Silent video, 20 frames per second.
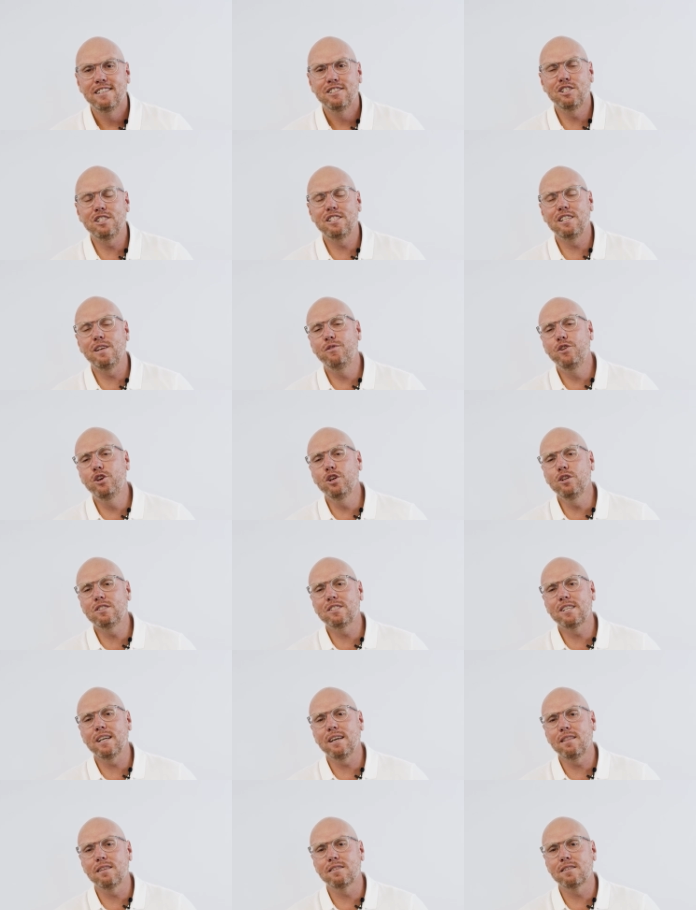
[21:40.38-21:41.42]
Just if you
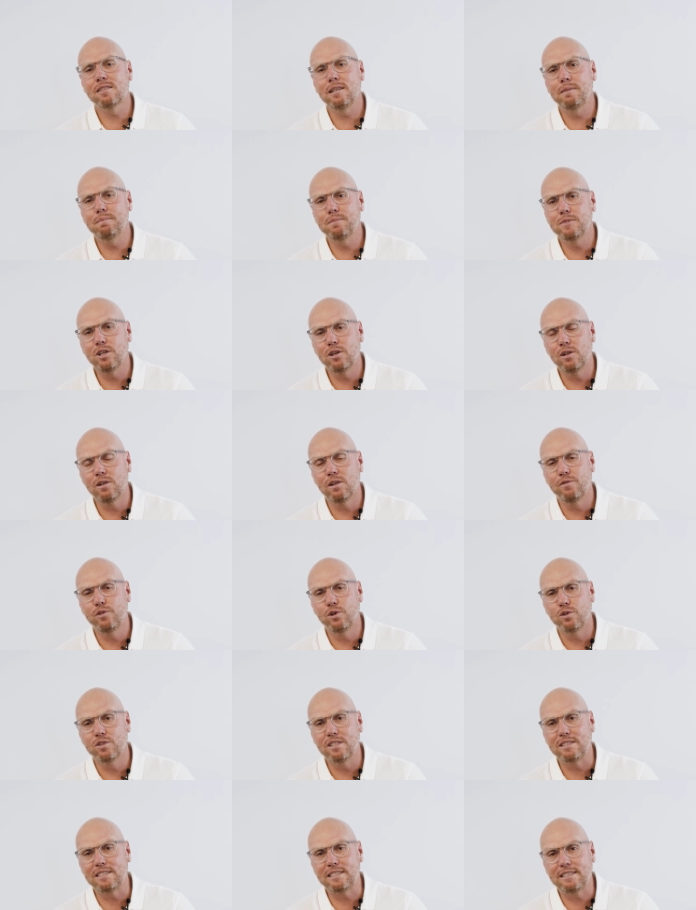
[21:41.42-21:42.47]
take the sum total of
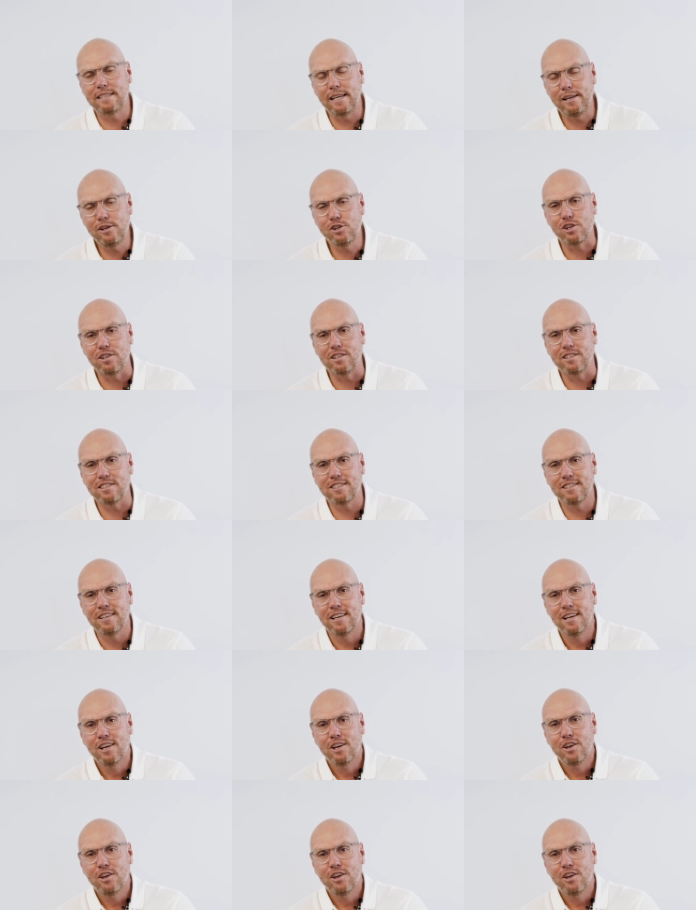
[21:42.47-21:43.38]
your decisions,